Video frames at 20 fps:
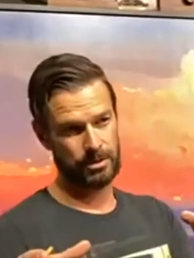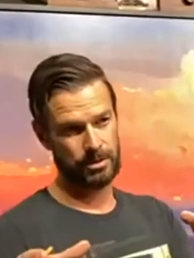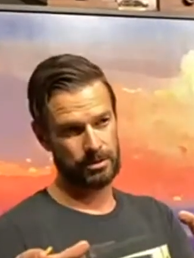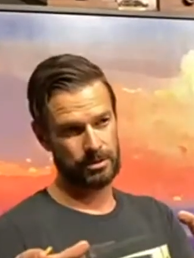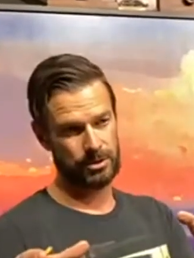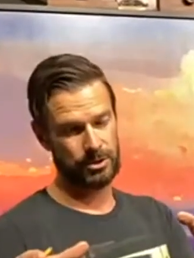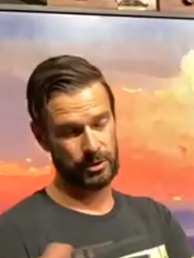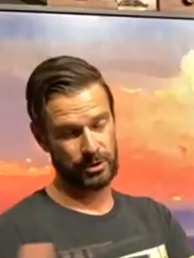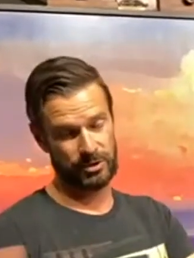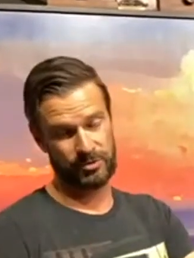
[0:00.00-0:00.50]

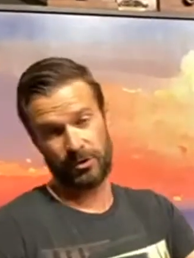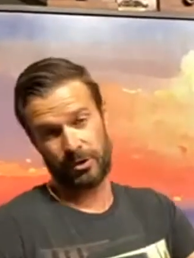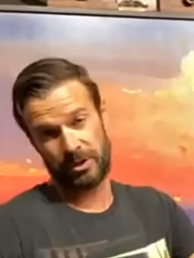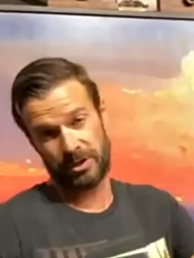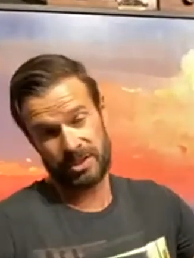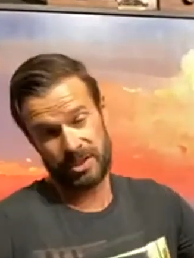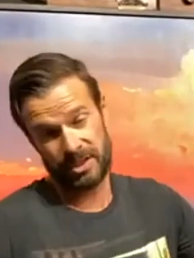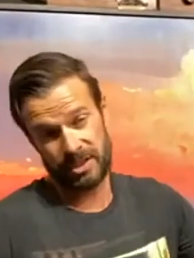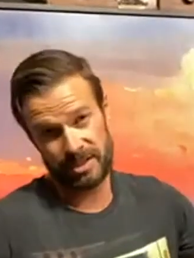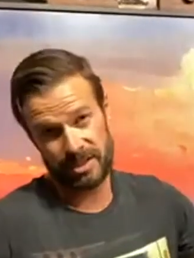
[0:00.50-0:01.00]
to its
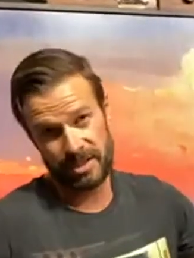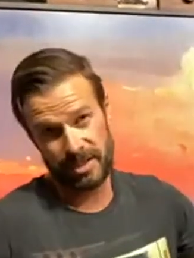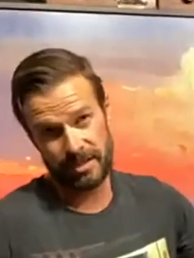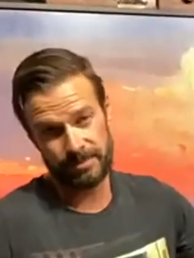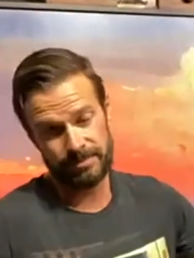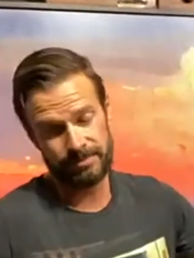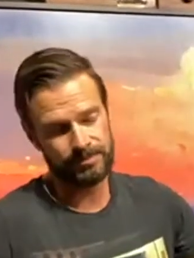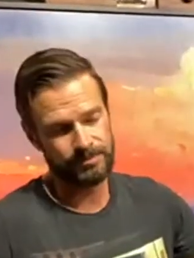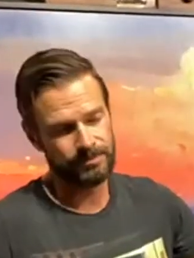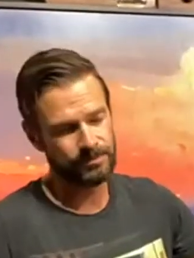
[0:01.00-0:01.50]
fullest extent.
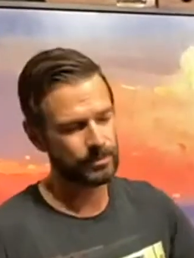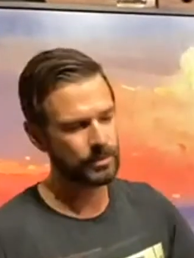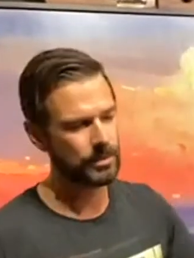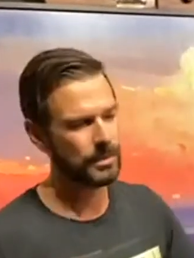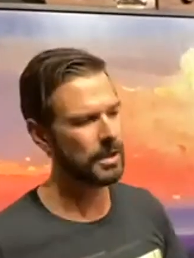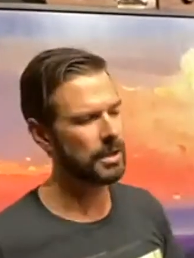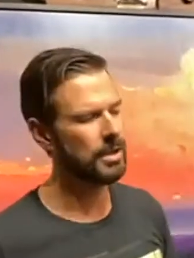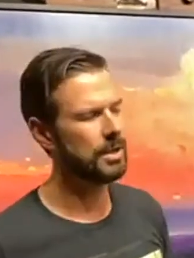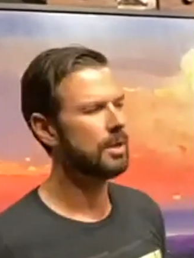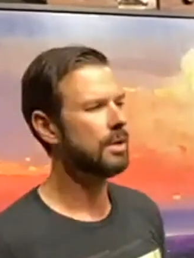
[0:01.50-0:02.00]

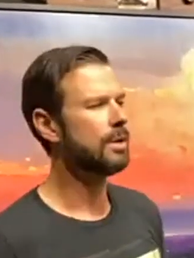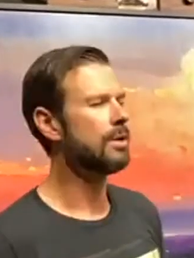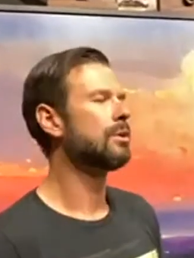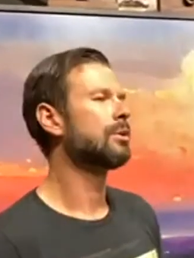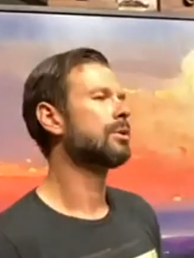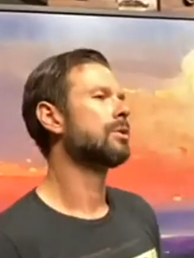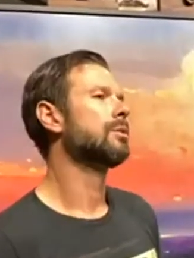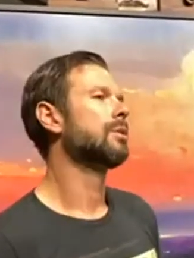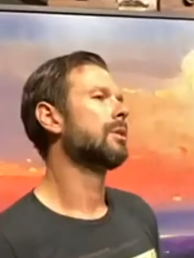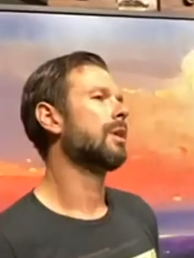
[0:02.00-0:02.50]

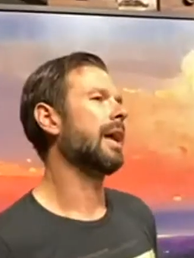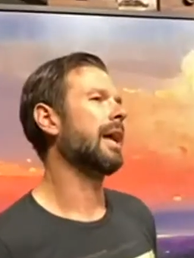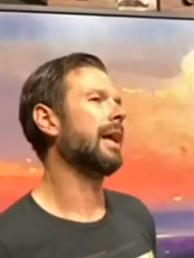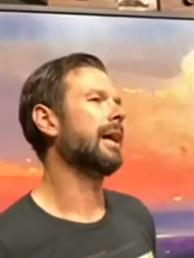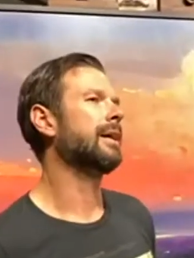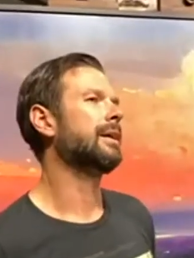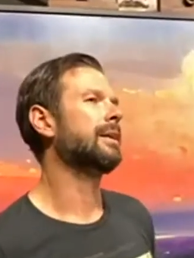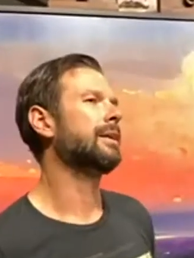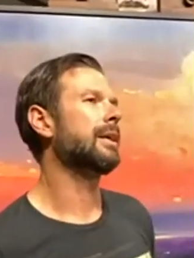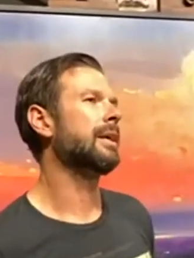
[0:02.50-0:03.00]
And